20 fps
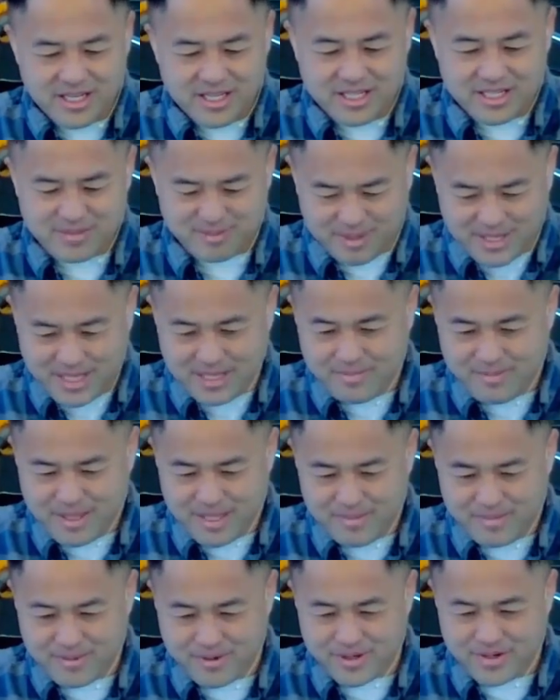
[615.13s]
some key
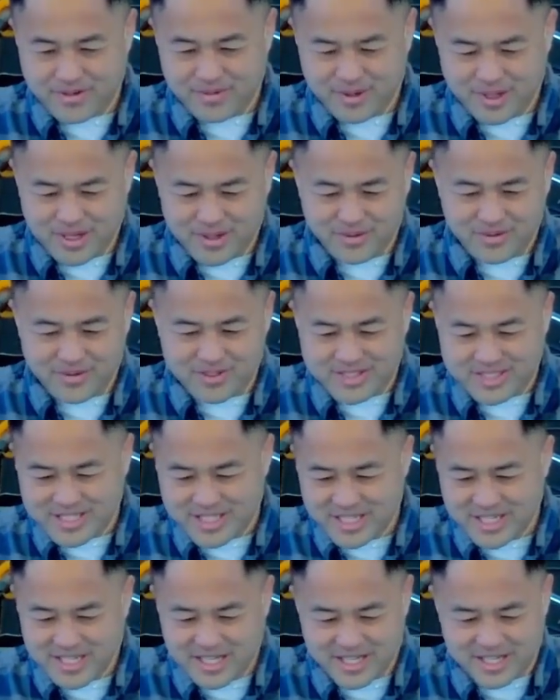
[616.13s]
people. Well, we'll
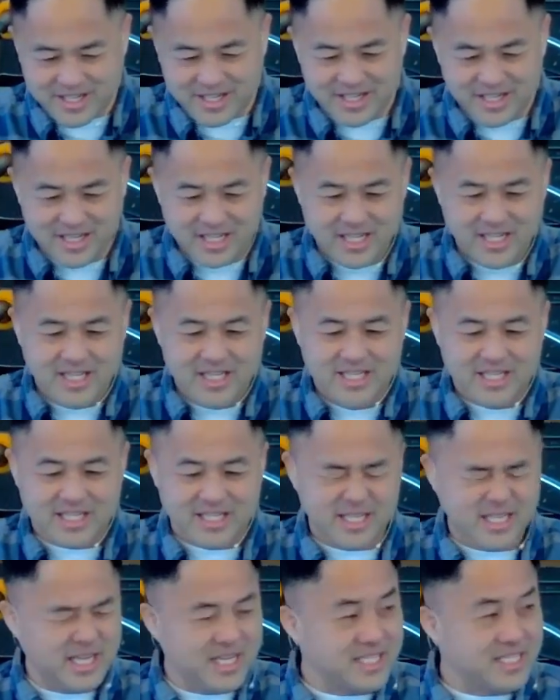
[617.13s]
see here
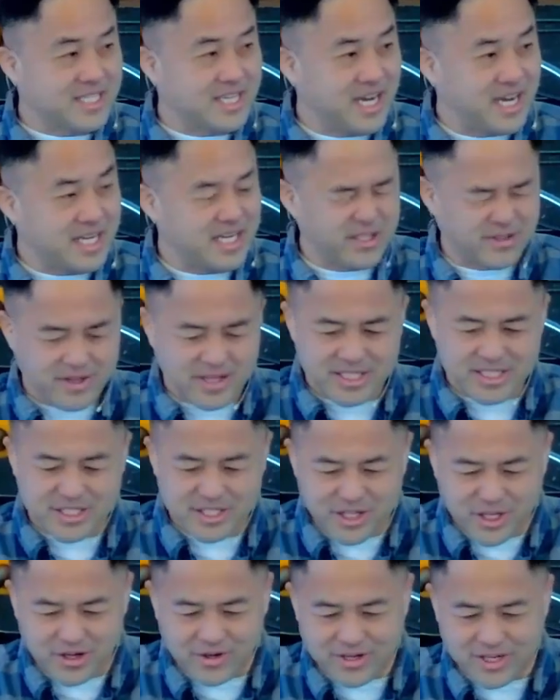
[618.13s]
that as God addressed
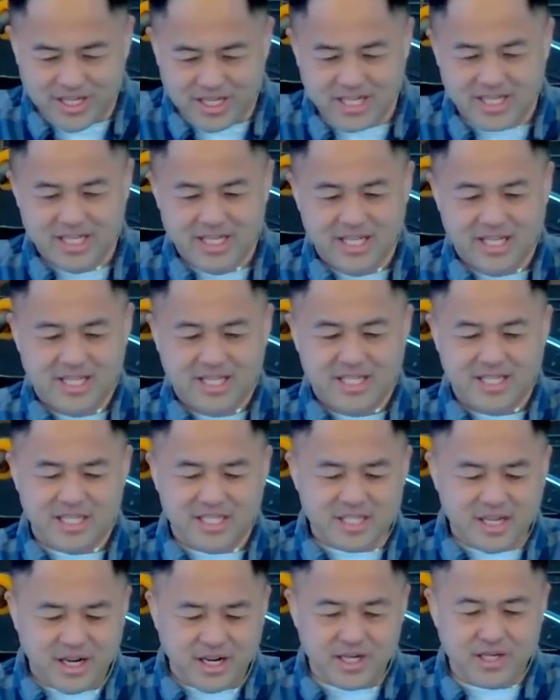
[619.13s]
Noah, this
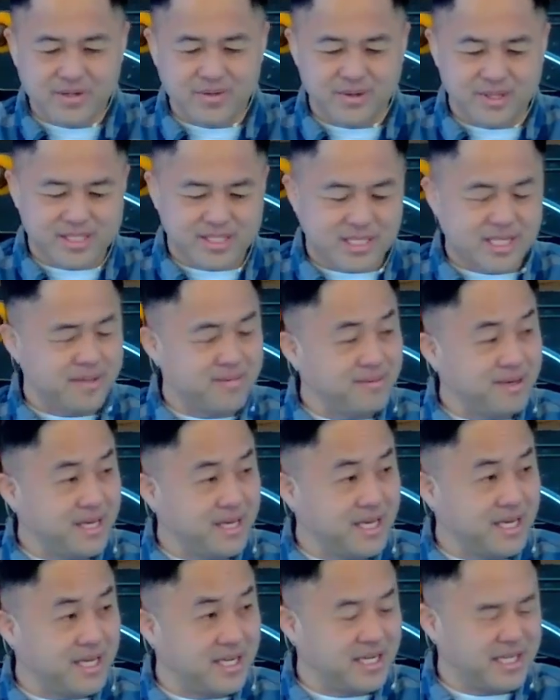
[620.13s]
ark was a
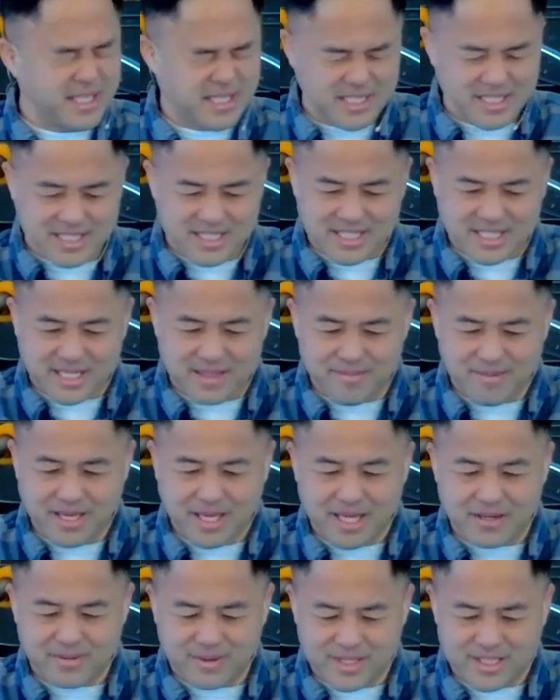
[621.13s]
command. This
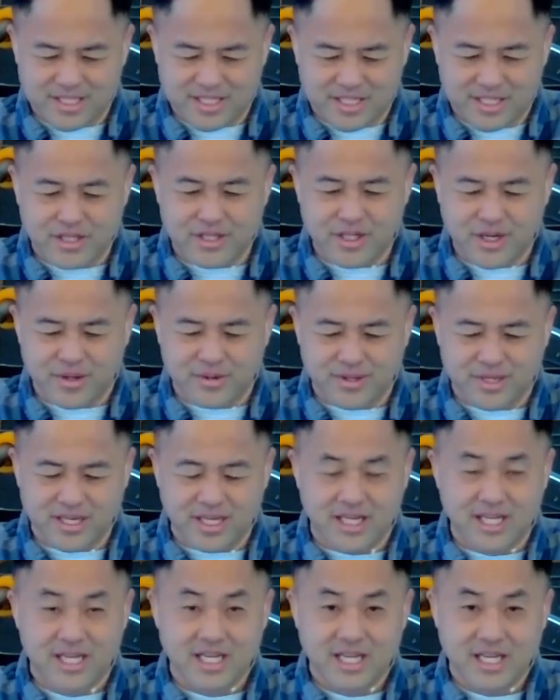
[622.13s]
command was to
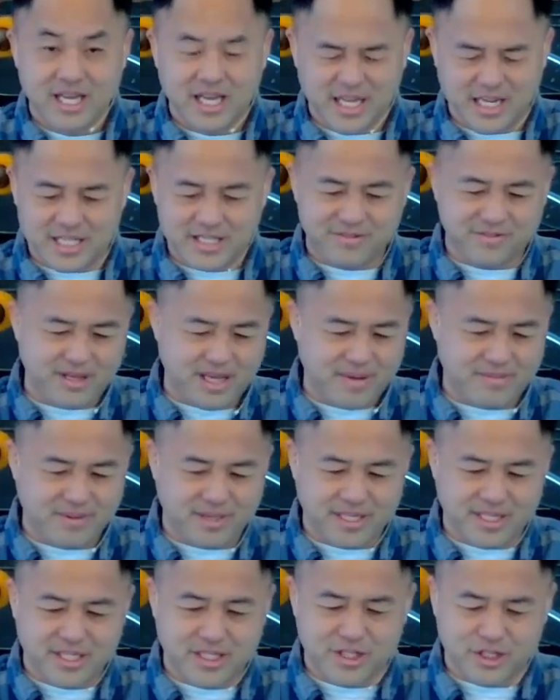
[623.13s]
Noah and his
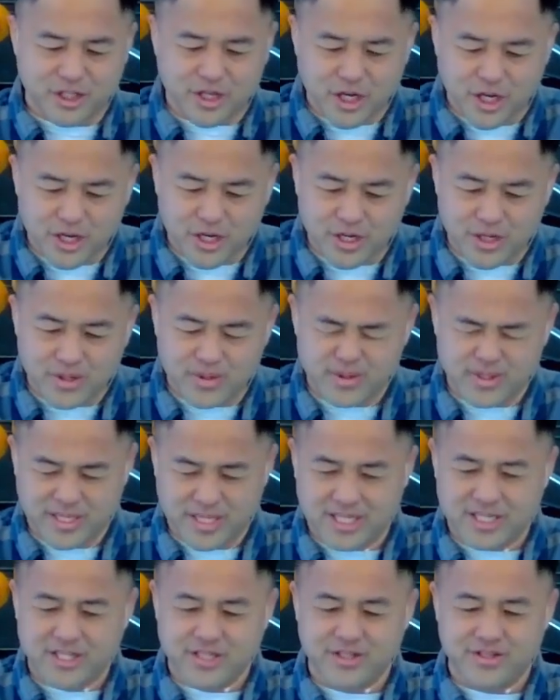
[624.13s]
family to go
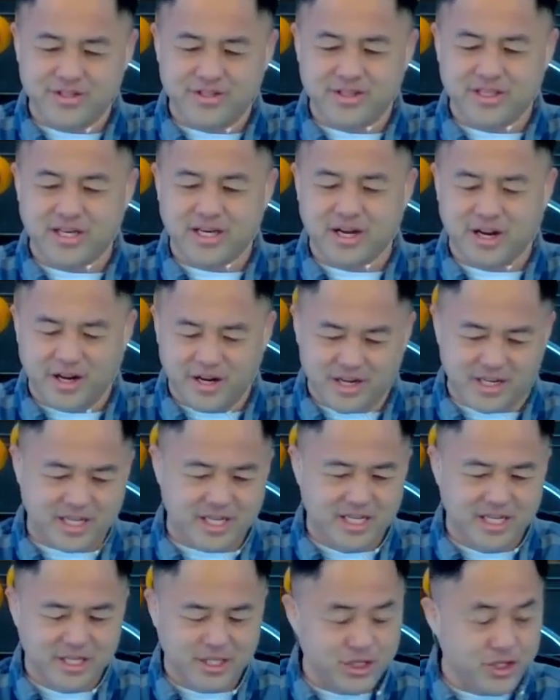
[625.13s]
into the ark,
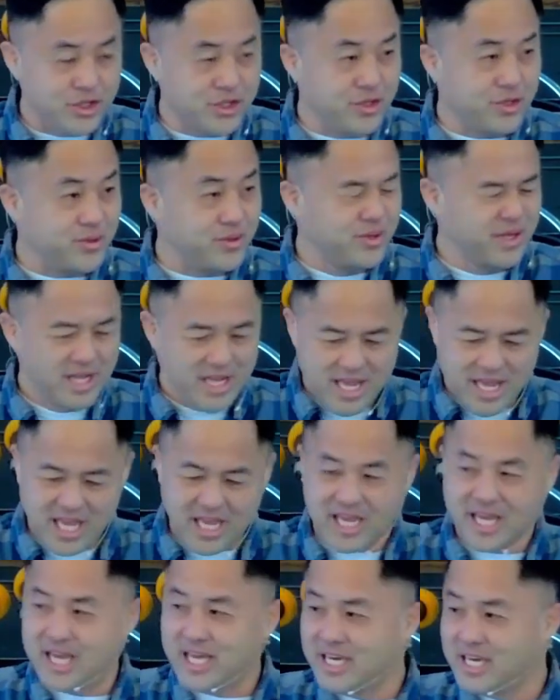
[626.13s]
you
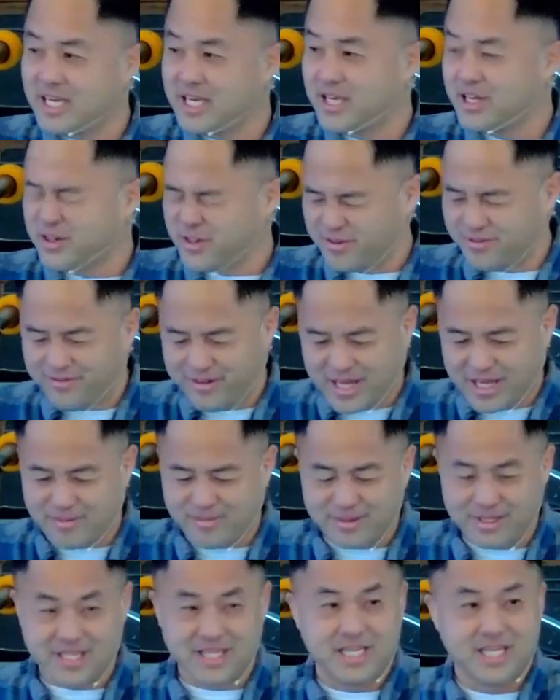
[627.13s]
and your
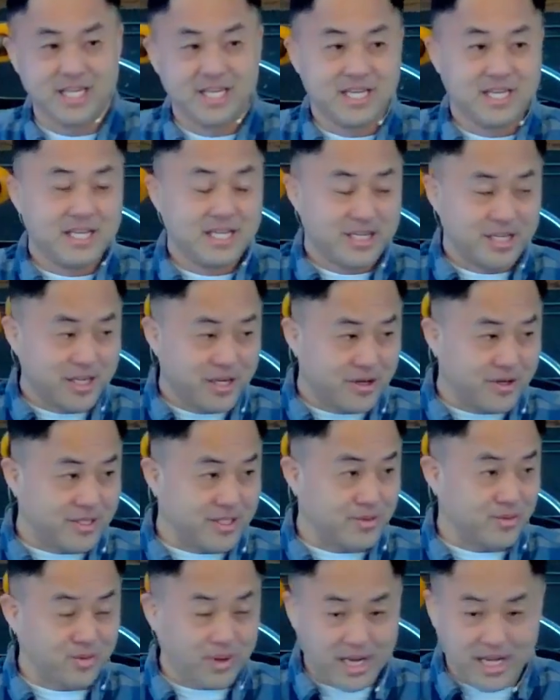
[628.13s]
family.
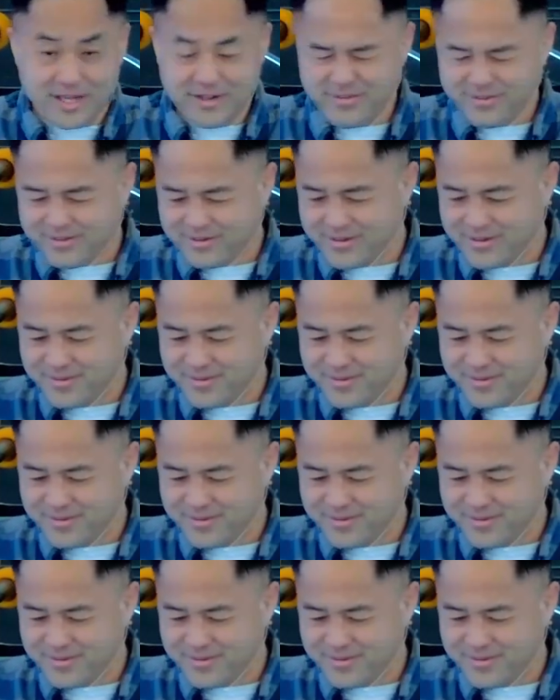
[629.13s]
Noah's wife,